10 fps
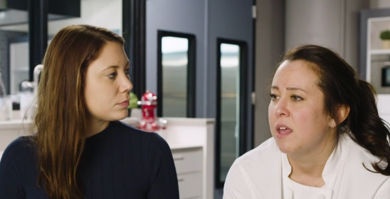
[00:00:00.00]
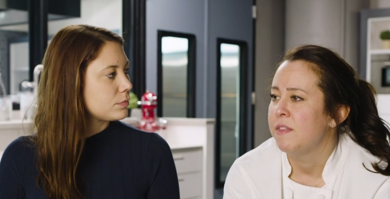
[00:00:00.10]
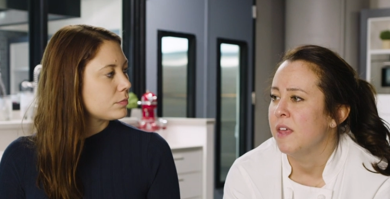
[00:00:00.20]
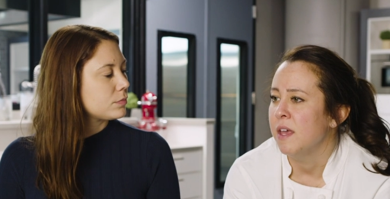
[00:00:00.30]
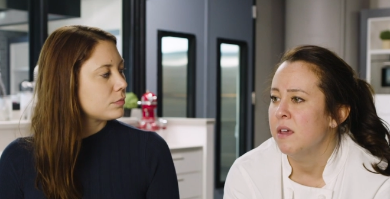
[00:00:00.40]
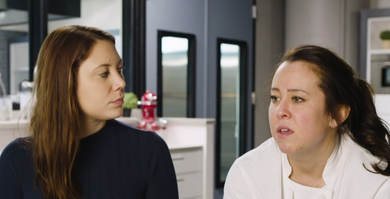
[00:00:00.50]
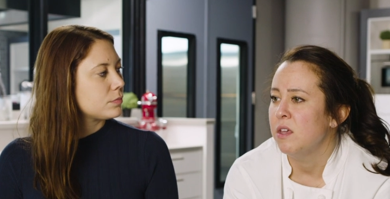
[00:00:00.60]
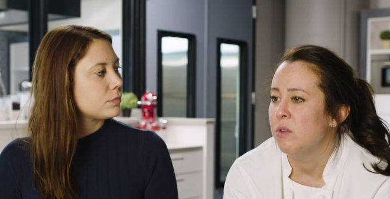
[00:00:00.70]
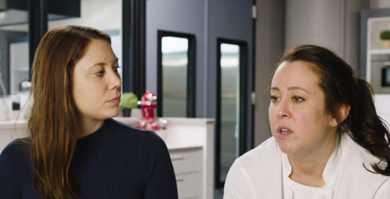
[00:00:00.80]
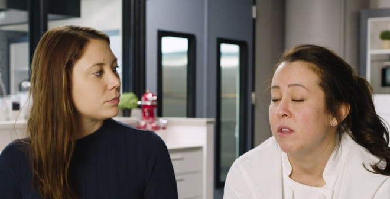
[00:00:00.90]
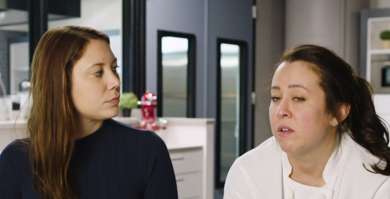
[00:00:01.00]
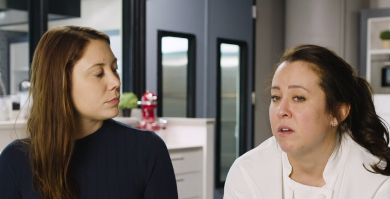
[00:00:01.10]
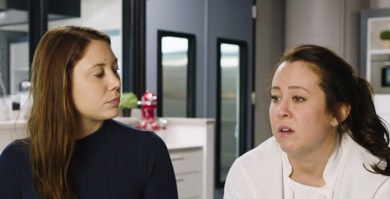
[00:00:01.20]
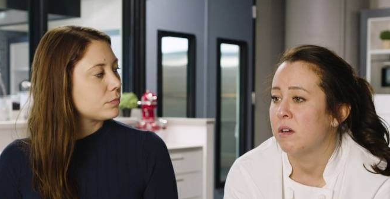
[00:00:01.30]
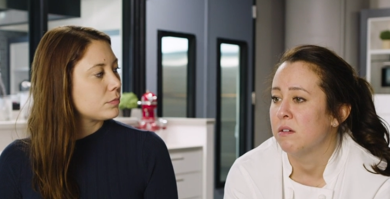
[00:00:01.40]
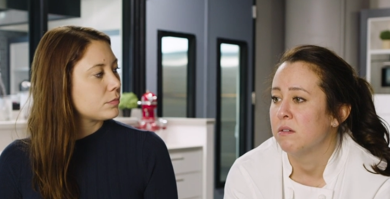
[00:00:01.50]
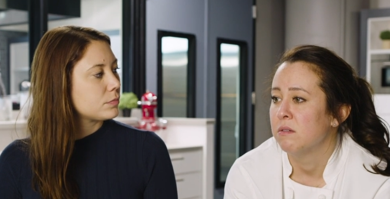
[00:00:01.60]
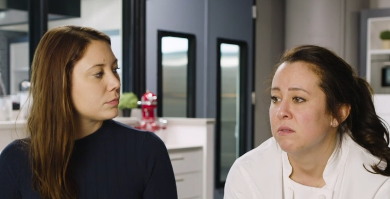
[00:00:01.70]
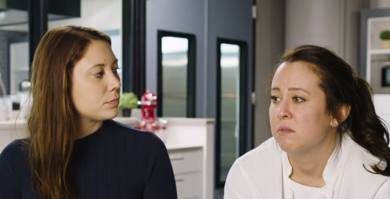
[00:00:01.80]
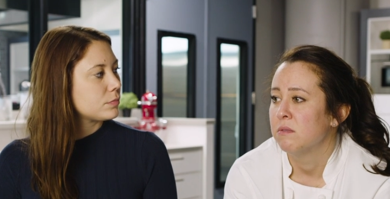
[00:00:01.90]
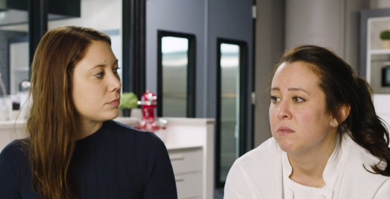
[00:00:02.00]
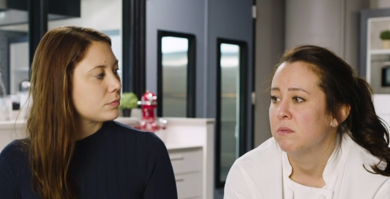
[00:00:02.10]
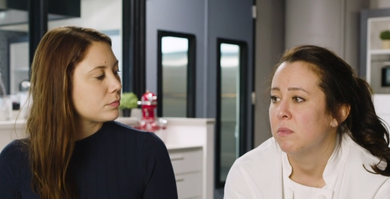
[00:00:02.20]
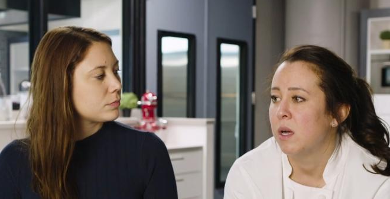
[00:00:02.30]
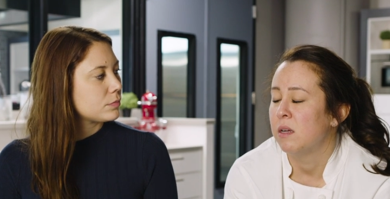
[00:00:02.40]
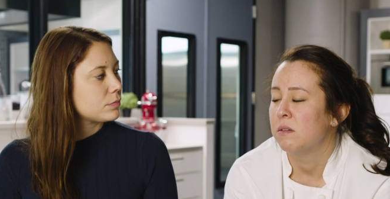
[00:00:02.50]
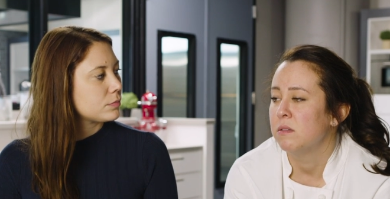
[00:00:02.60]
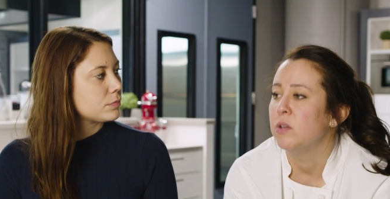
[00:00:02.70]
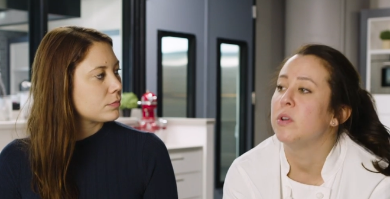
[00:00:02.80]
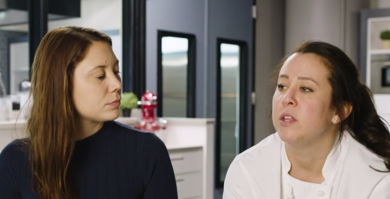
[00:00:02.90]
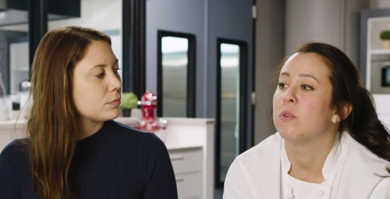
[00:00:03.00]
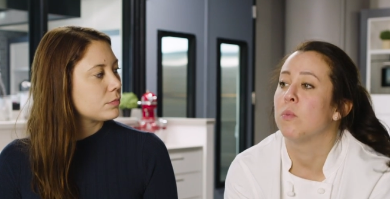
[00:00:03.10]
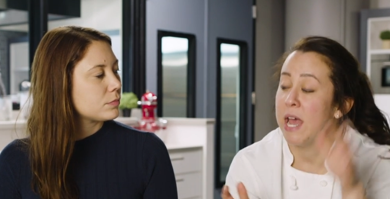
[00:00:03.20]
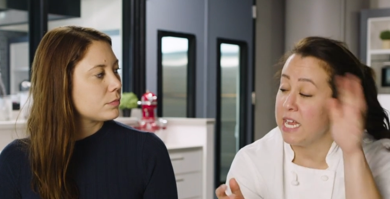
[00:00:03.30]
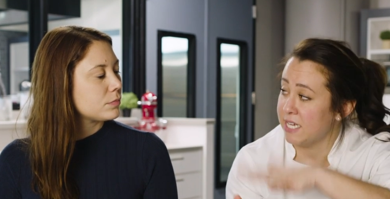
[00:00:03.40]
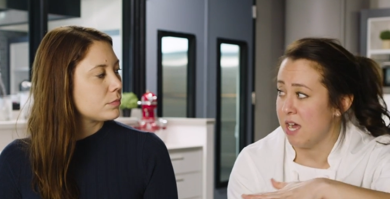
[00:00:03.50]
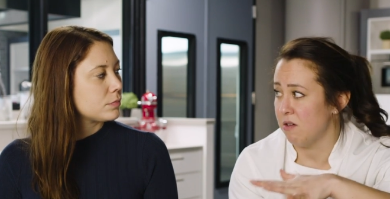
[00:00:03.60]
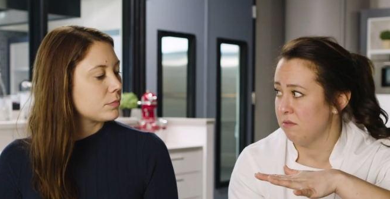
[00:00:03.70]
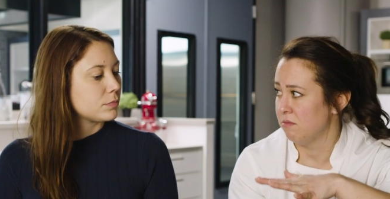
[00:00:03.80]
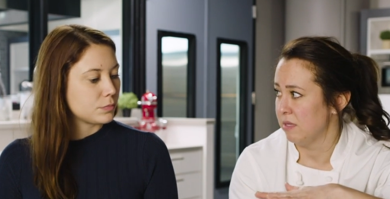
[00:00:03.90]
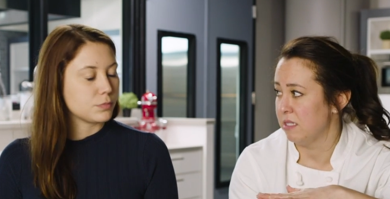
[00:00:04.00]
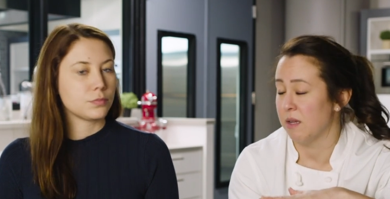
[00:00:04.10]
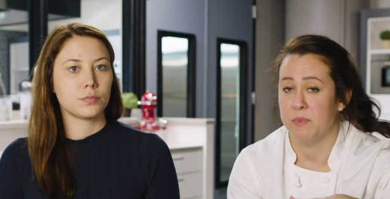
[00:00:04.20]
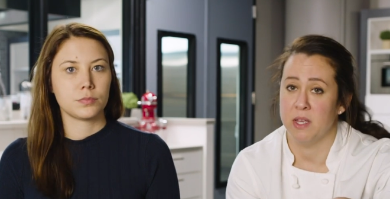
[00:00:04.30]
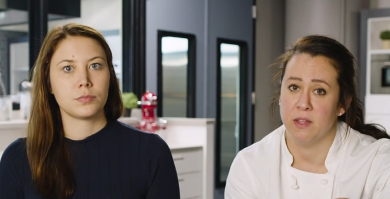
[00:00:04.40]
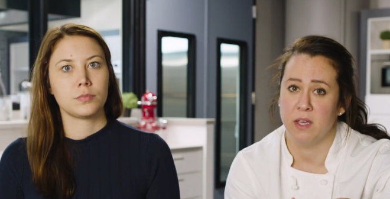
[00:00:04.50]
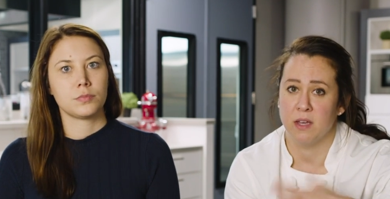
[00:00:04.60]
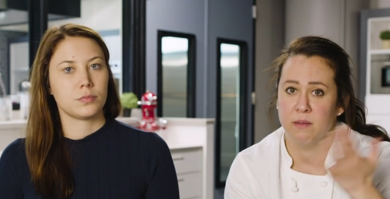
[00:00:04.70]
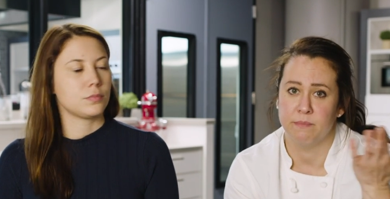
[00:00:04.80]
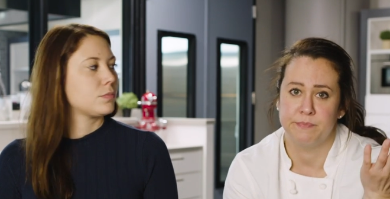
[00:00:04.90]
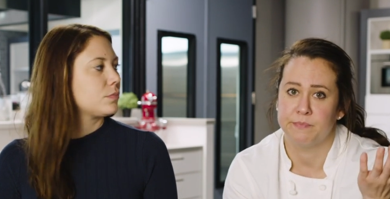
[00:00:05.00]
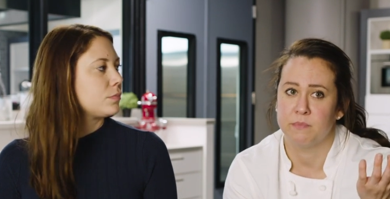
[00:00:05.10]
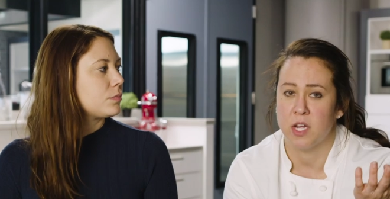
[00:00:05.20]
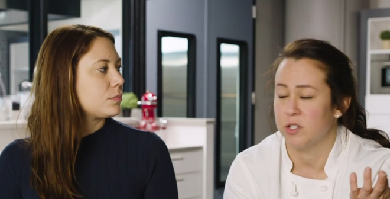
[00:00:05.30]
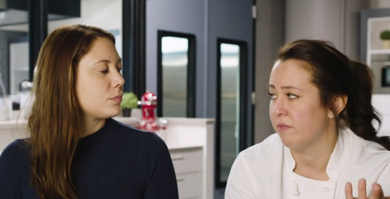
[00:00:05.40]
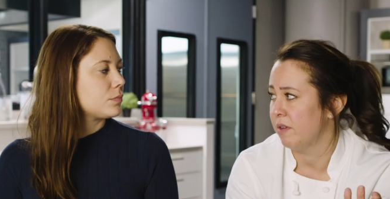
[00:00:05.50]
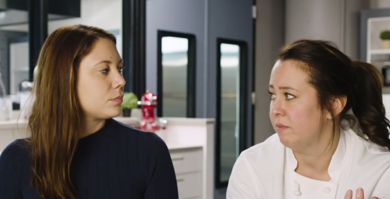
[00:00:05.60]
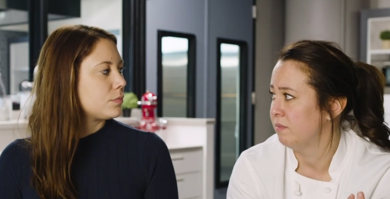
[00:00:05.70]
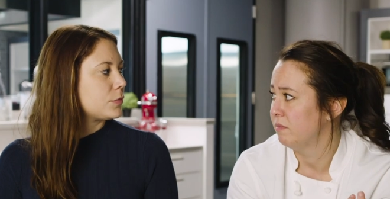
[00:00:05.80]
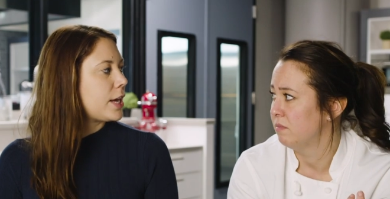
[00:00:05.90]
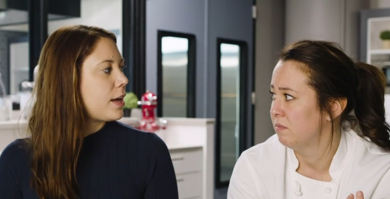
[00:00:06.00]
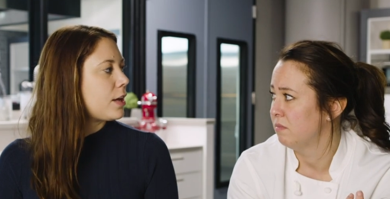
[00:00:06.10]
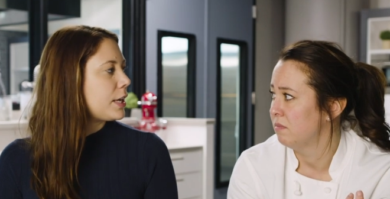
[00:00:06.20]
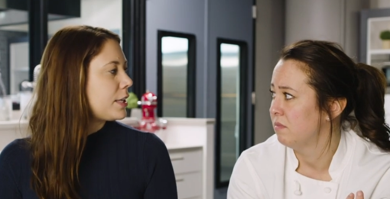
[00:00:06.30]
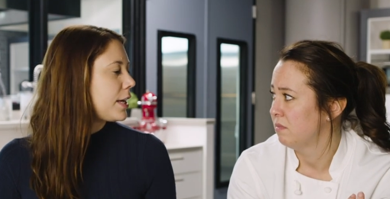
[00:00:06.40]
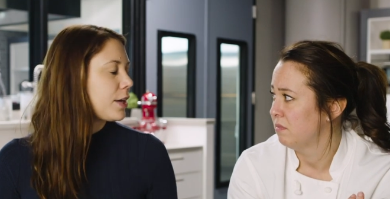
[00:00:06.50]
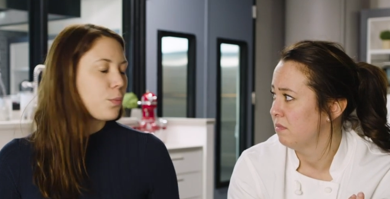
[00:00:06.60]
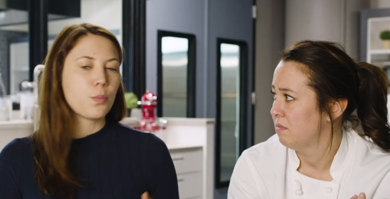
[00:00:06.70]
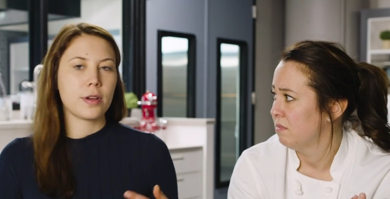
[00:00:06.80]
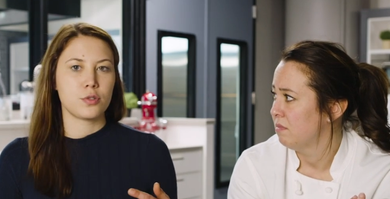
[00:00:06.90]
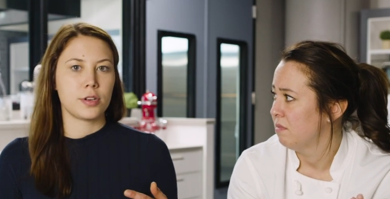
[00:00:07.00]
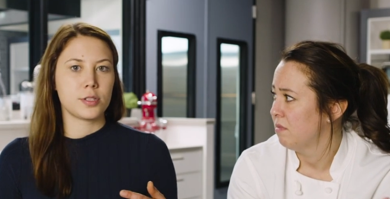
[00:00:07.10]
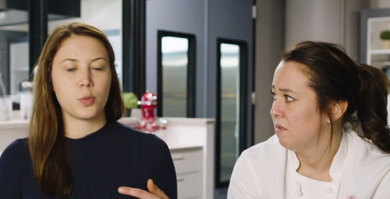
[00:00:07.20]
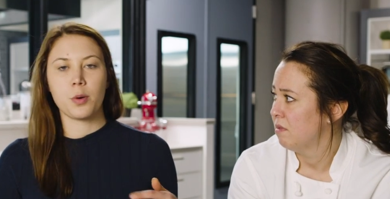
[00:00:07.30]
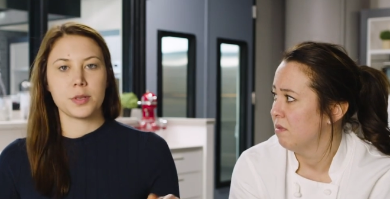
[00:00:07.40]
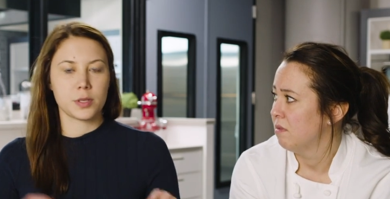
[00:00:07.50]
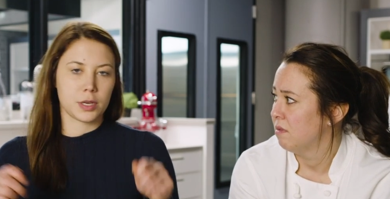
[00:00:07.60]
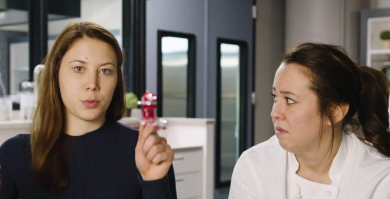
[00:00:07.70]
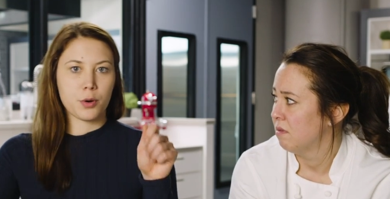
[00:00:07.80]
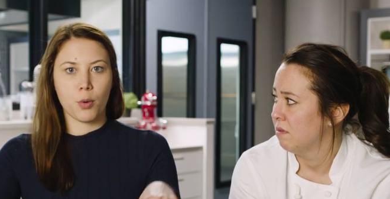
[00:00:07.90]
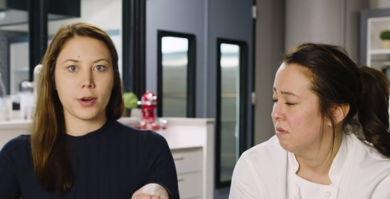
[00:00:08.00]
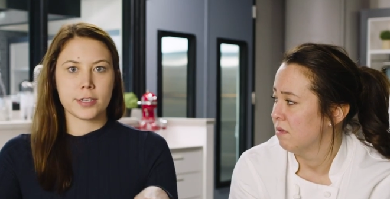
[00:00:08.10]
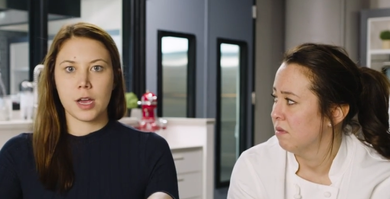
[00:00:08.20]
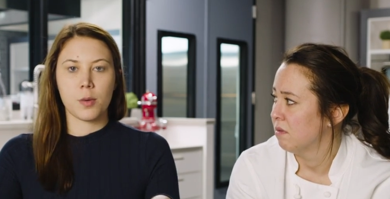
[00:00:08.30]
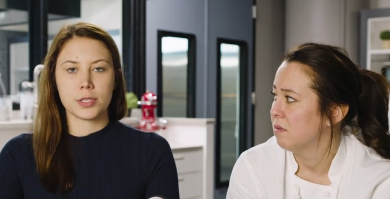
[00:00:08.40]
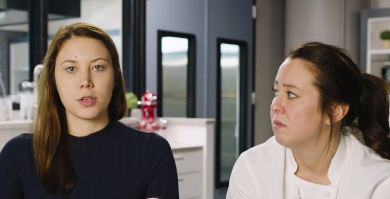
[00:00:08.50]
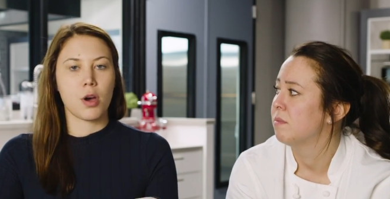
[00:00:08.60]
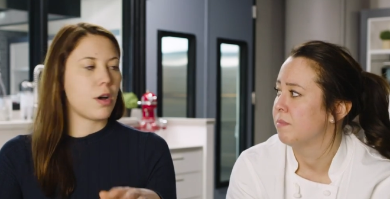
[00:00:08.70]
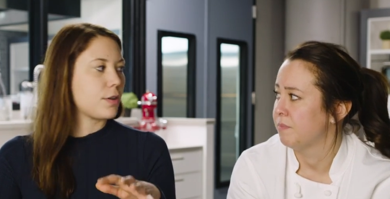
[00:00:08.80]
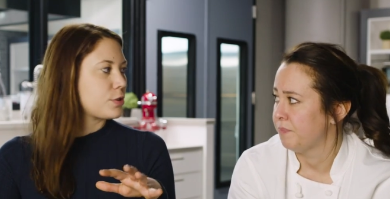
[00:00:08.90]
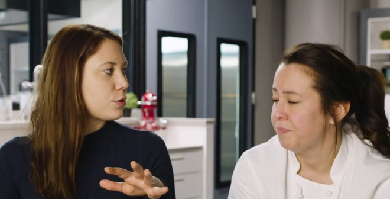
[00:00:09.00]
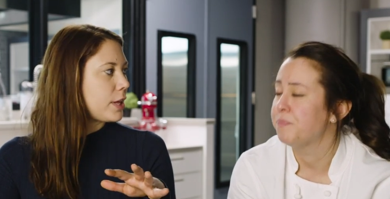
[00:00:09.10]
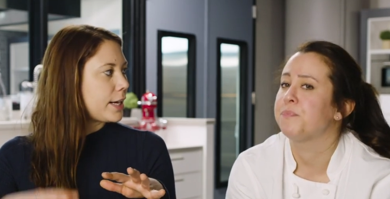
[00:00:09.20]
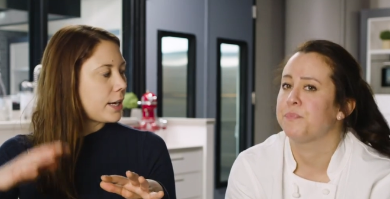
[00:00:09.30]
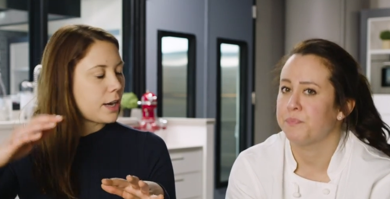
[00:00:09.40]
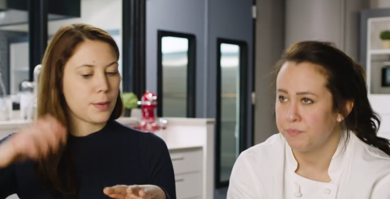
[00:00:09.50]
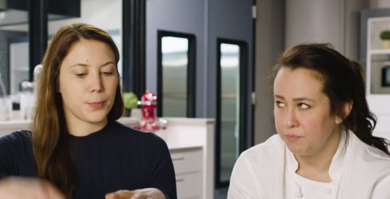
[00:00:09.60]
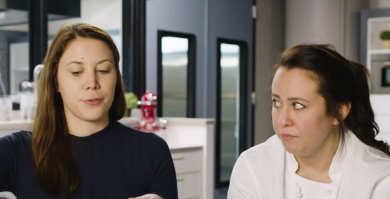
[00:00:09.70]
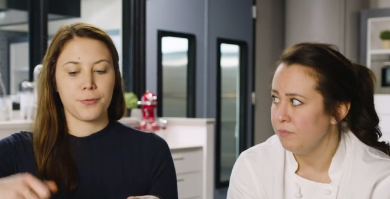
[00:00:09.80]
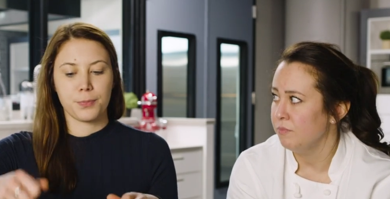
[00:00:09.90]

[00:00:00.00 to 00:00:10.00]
Speaker 1: I think you could either, well, you could either weigh it down
Speaker 2: with something like a Dutch oven. Yeah, and like in restaurants, we always like would hold it down with tongs or like a